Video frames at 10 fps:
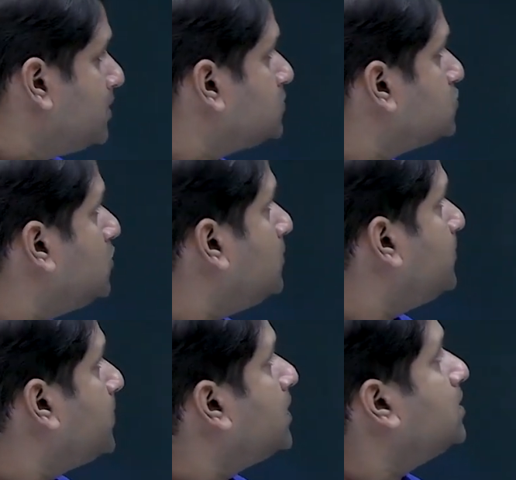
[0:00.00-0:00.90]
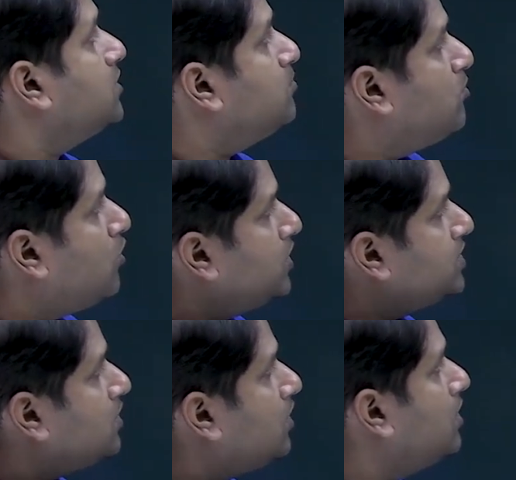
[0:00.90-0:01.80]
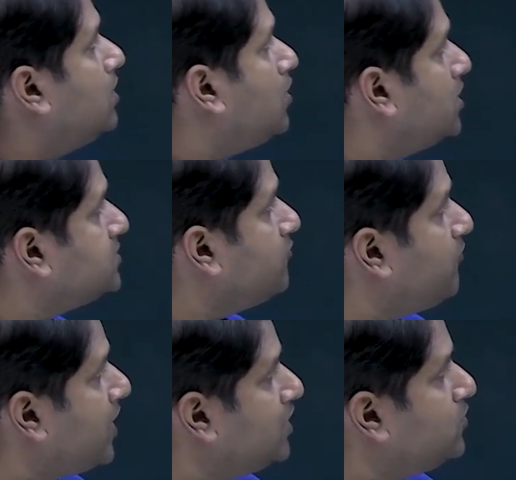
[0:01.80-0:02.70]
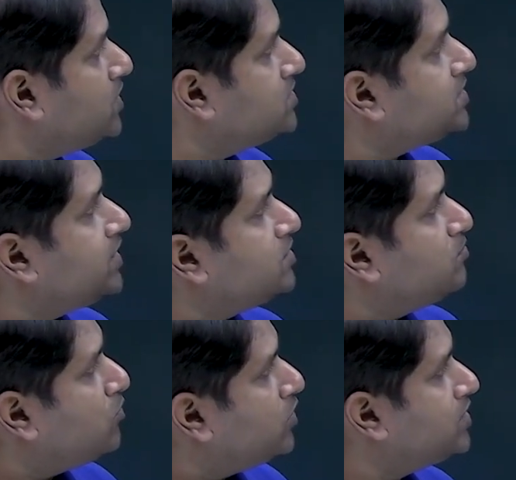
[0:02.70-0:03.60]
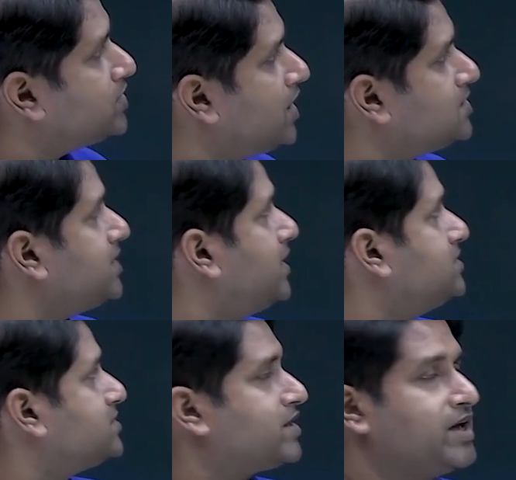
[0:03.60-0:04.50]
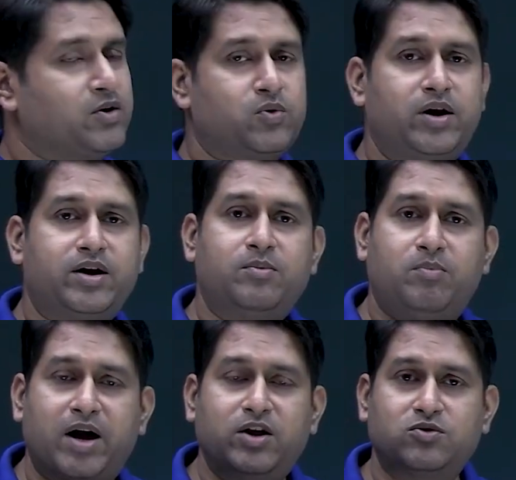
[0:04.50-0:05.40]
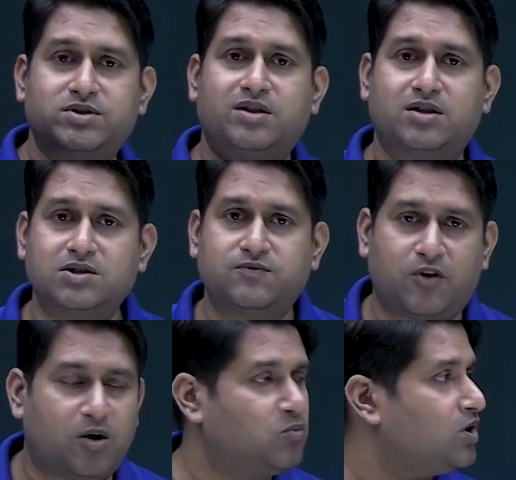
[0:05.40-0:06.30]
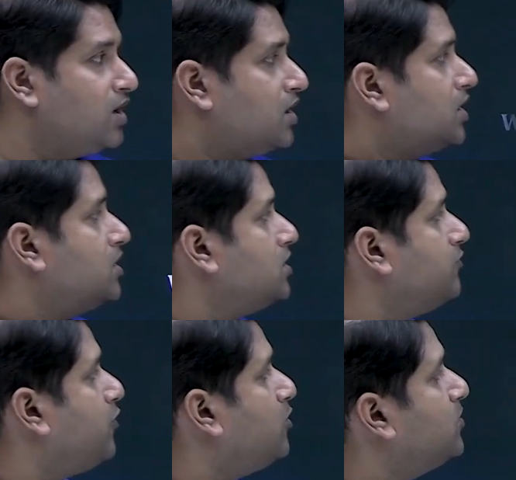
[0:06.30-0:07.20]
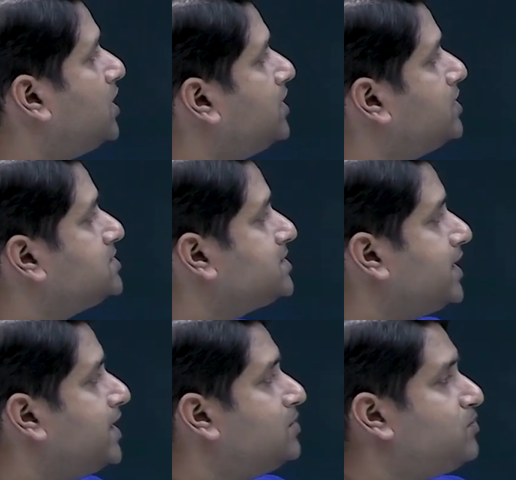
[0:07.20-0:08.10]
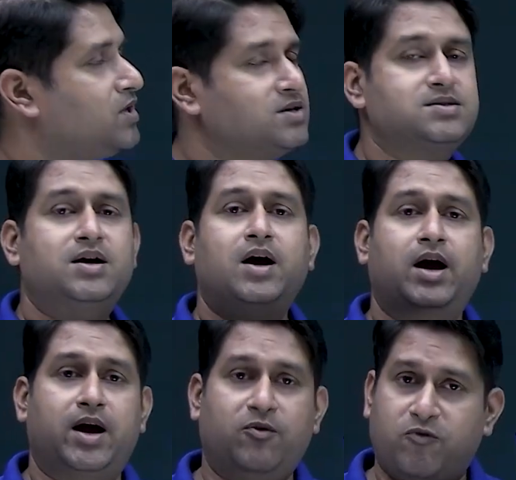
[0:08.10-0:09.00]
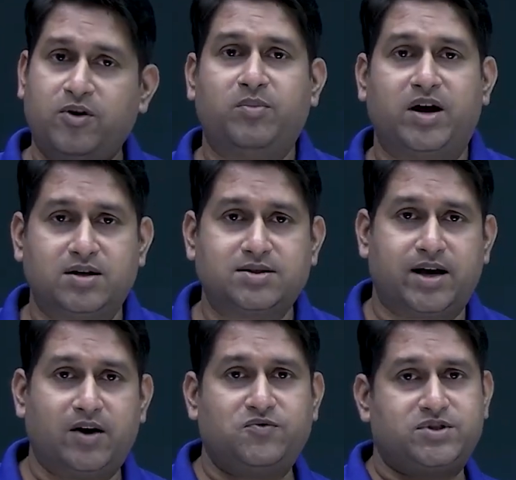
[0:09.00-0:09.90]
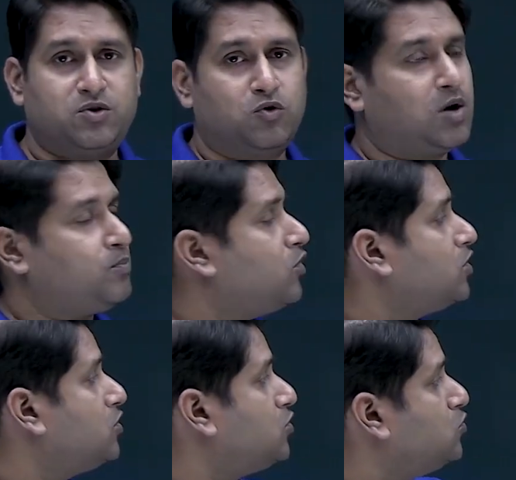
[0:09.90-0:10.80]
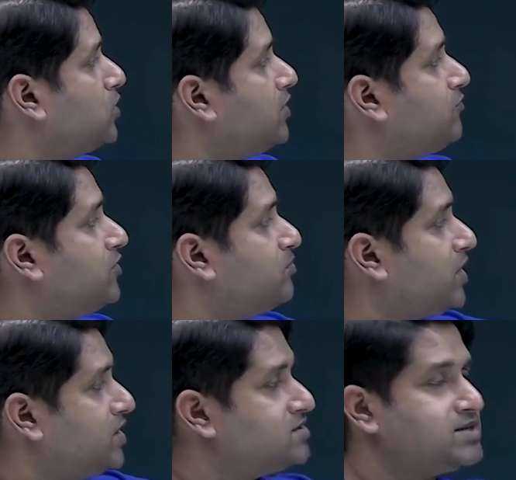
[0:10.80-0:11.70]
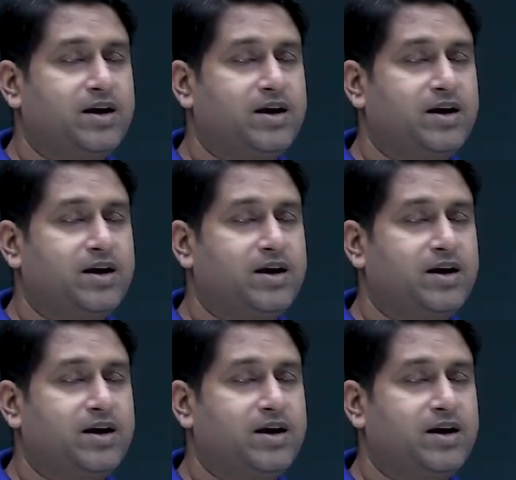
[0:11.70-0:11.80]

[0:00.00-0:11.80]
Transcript: So the mode is a value inside the model class and is calculated by using this formula. The formula is L plus F1 minus F0 upon 2F1 minus